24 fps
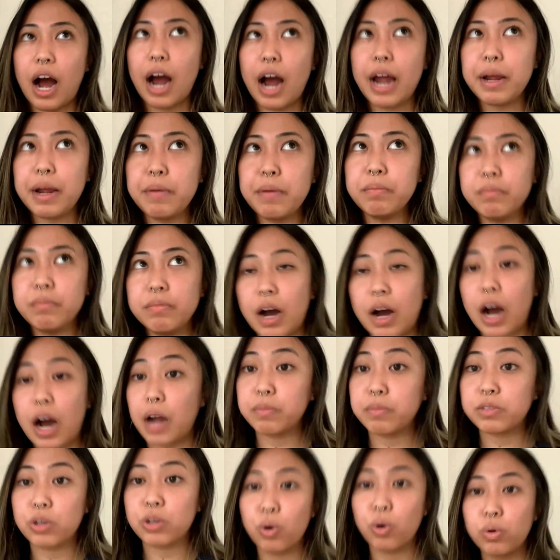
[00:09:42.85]
I'm
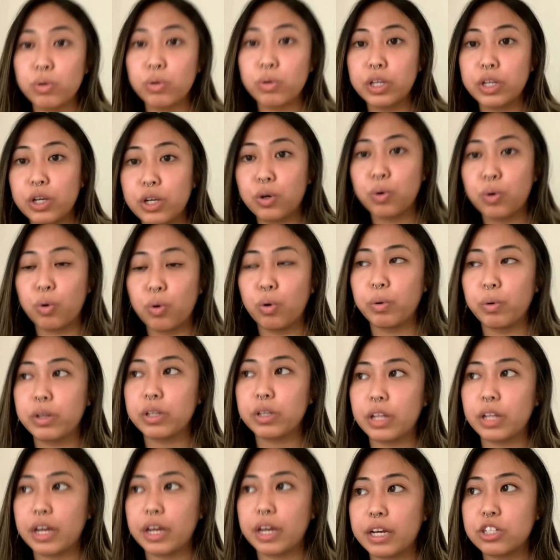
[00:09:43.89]
totally cool with
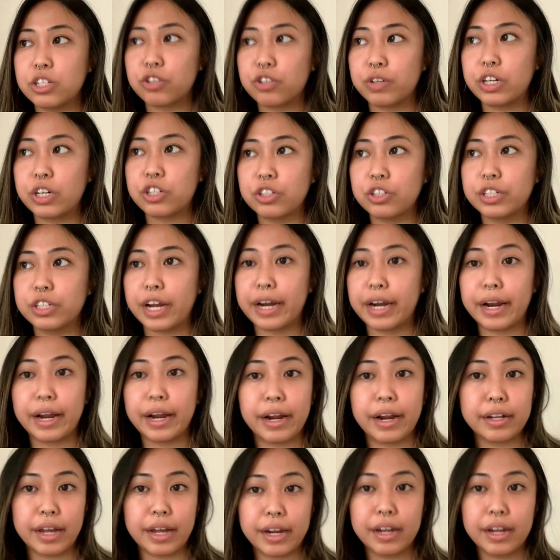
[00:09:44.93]
like interracial
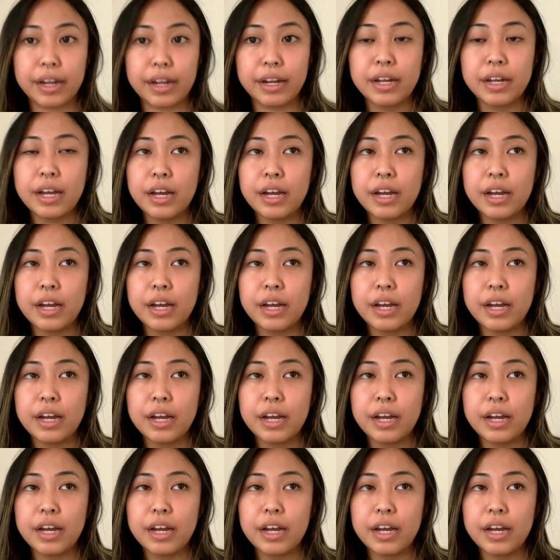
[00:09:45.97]
dating. Like